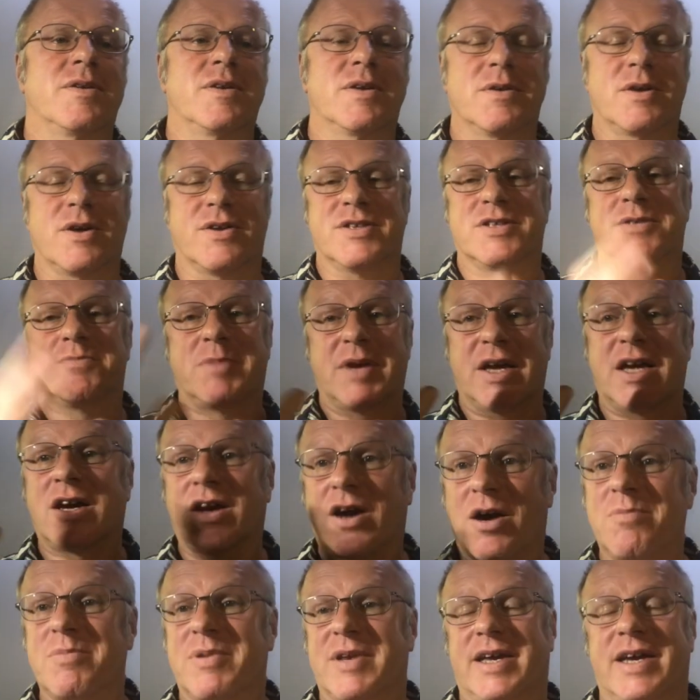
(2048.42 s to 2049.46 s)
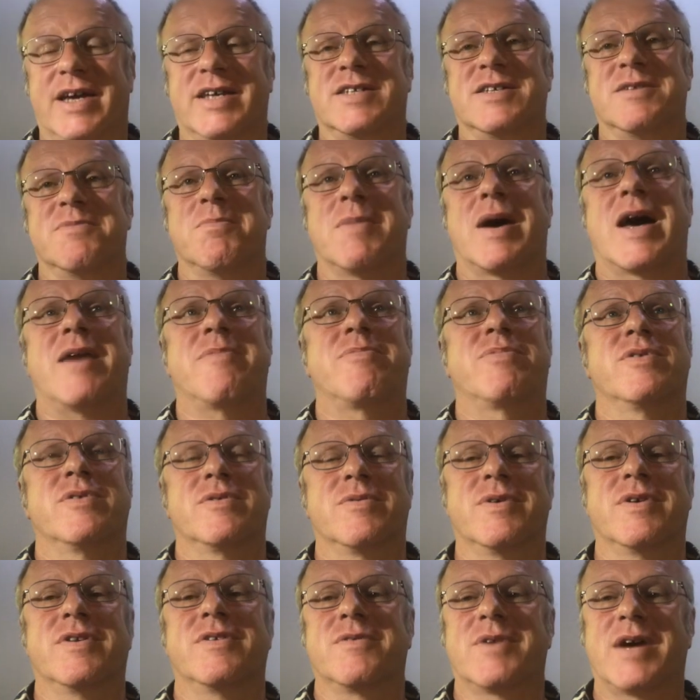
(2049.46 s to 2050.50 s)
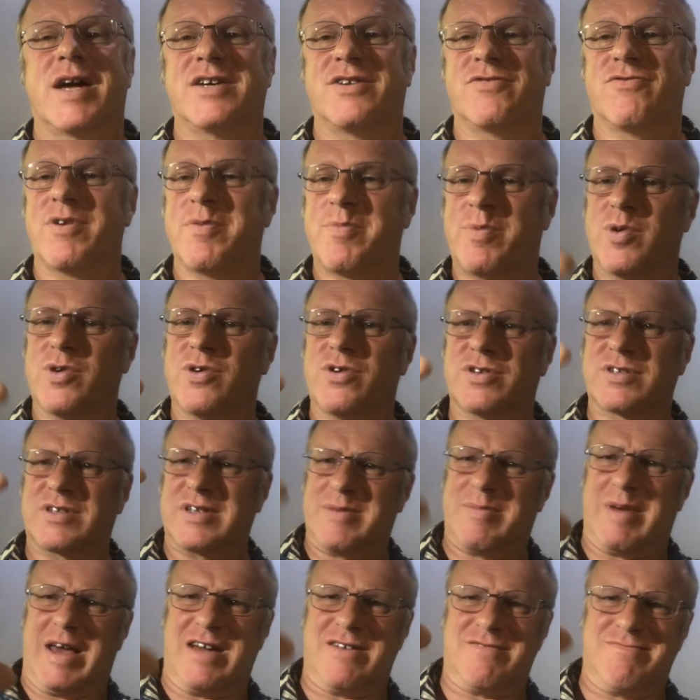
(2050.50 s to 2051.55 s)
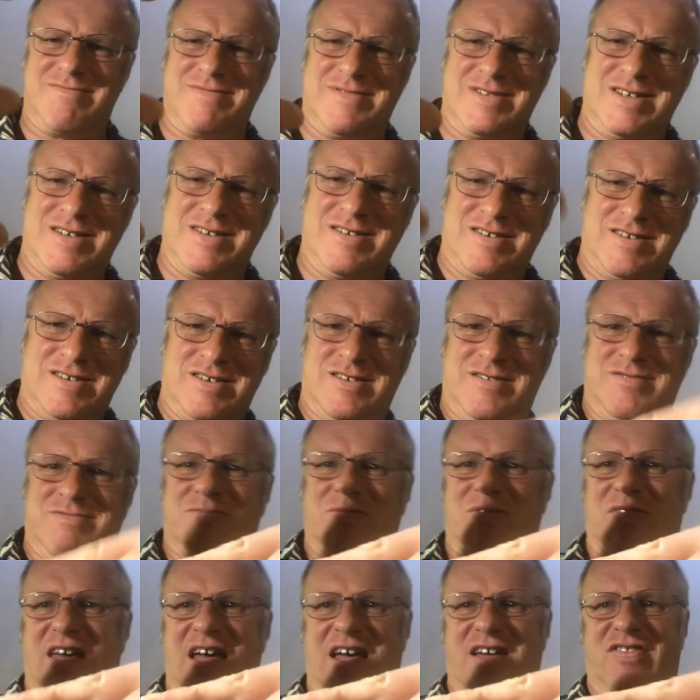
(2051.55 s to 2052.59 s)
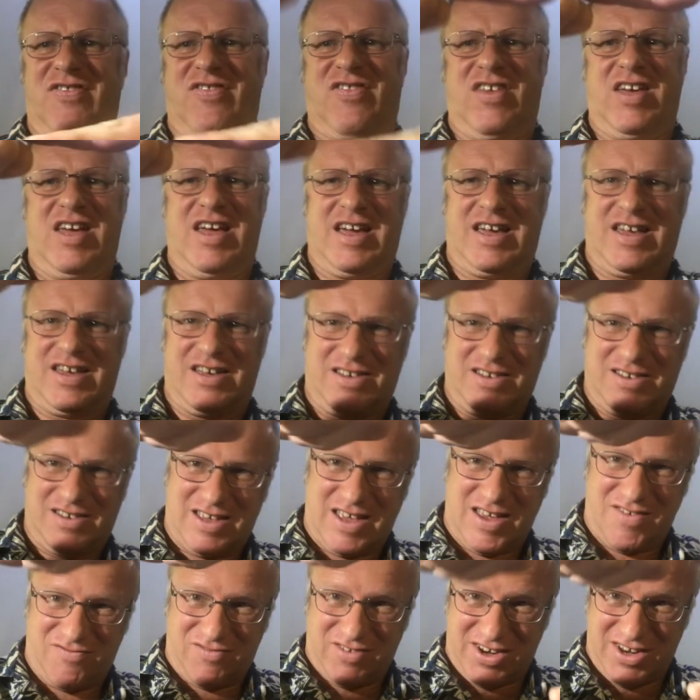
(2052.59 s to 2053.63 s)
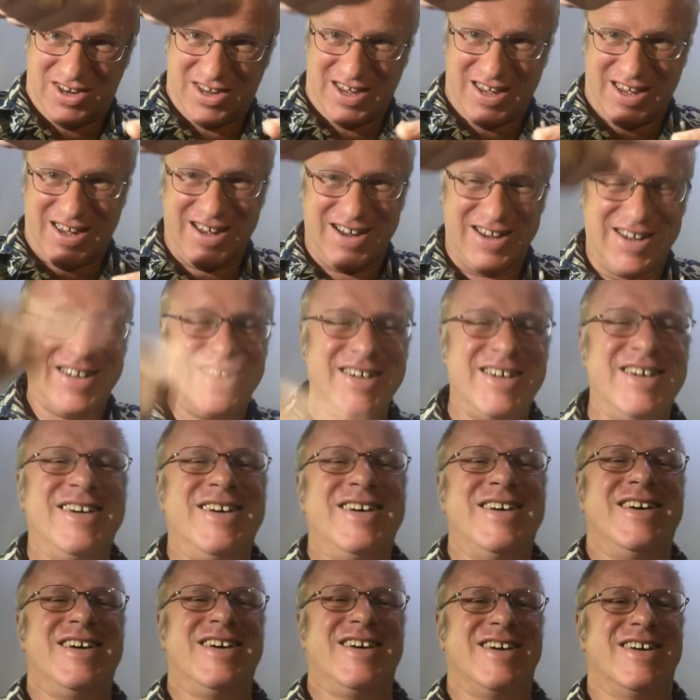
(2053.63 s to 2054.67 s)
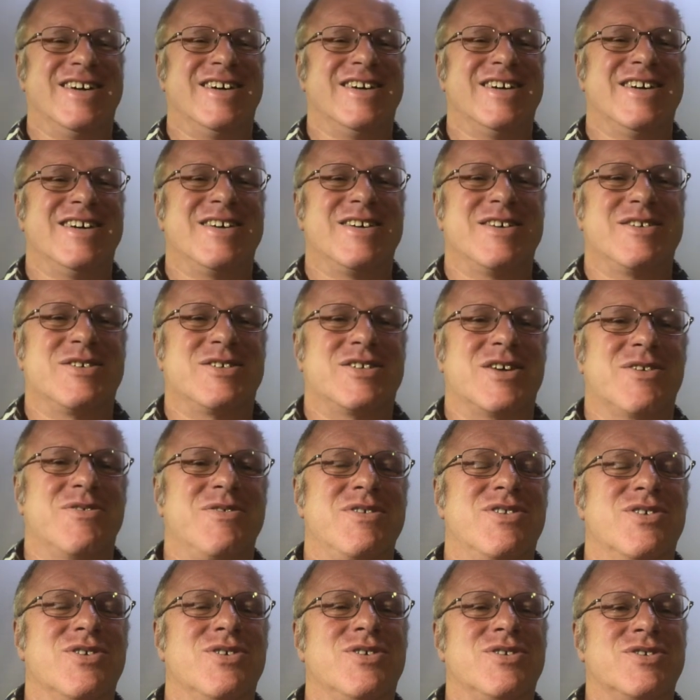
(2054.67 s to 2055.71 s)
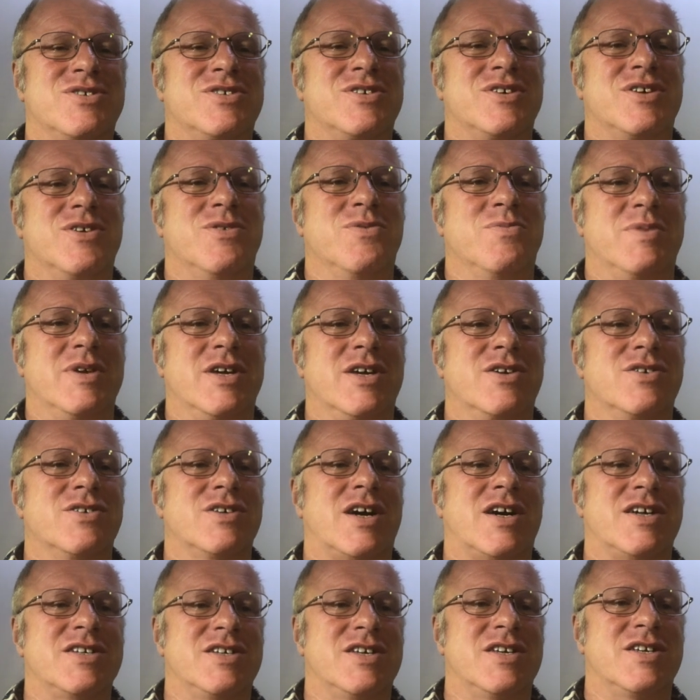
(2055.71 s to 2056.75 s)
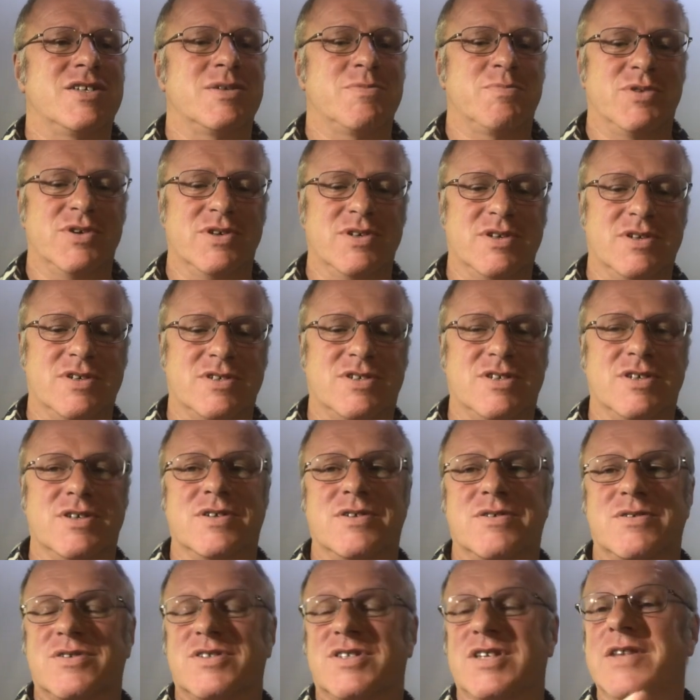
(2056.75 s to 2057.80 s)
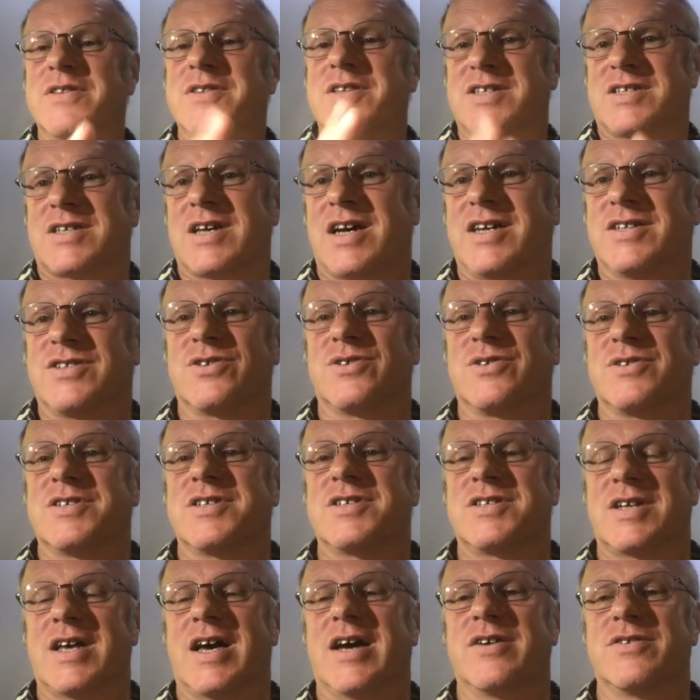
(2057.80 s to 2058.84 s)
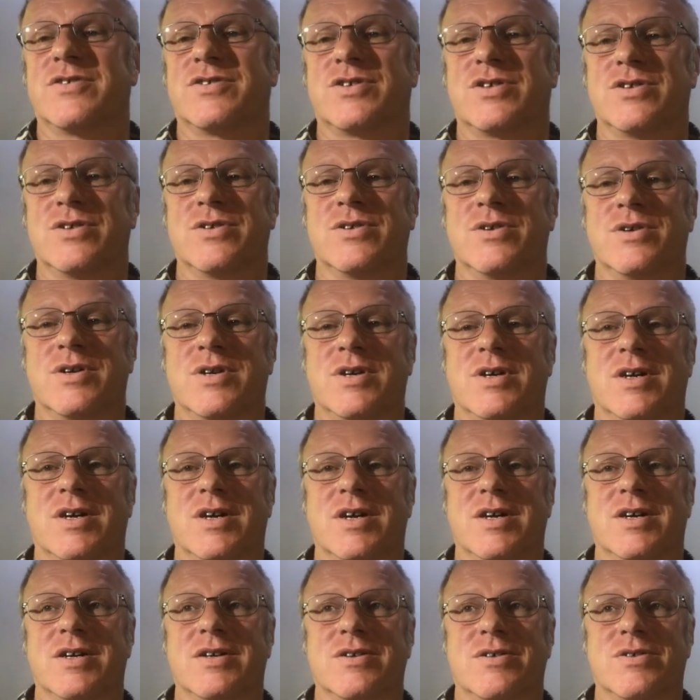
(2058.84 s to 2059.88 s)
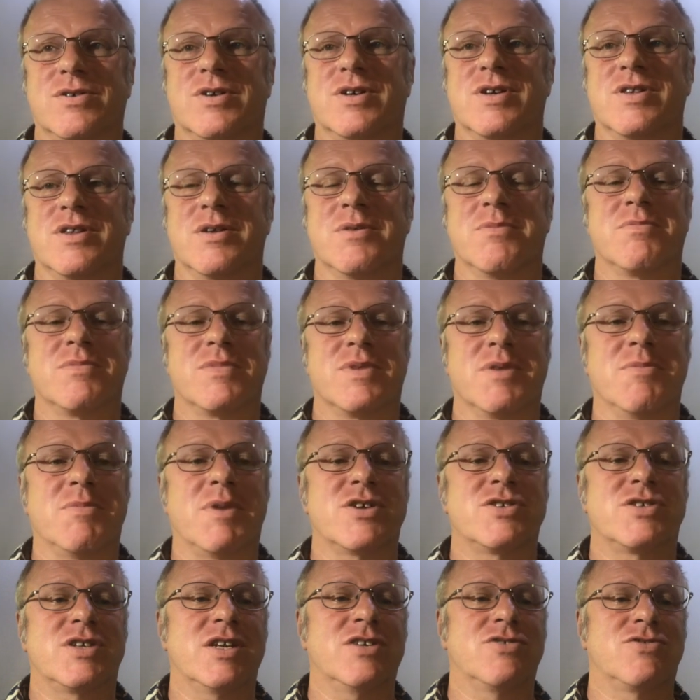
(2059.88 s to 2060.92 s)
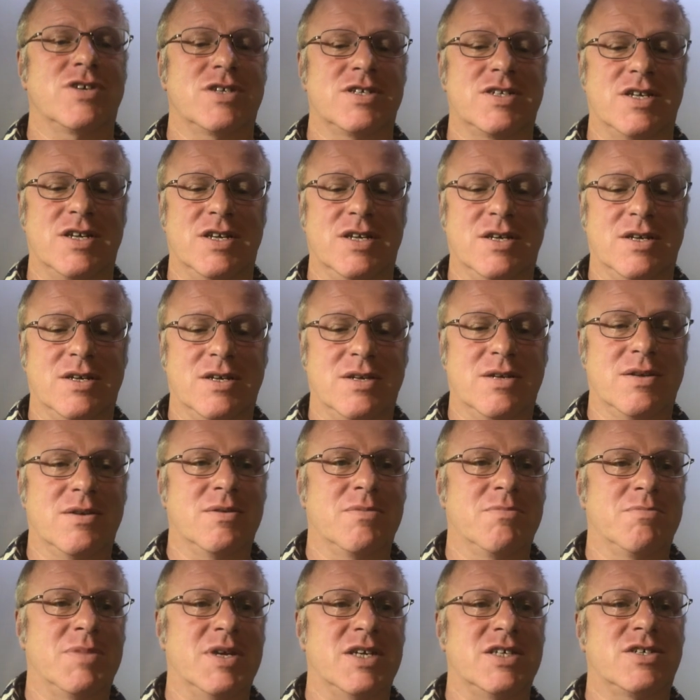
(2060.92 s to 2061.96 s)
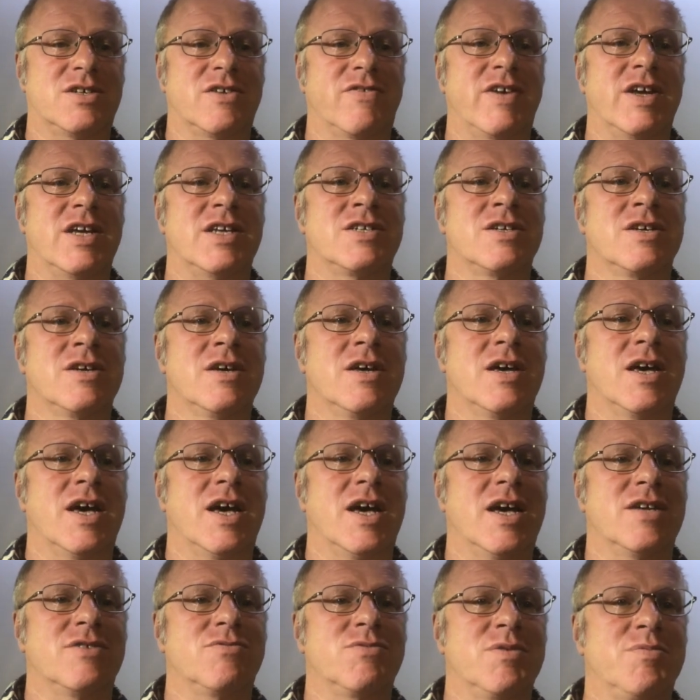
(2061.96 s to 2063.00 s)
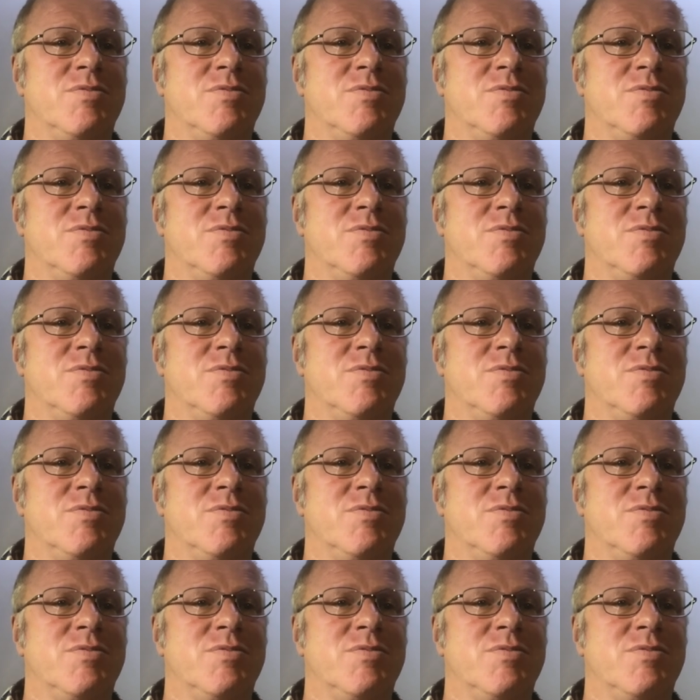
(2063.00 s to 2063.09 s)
got this big complicated map. We had a report about that thick every year. So we thought it would be a good idea to synthesize all this down to look at the most interesting bits of it, and we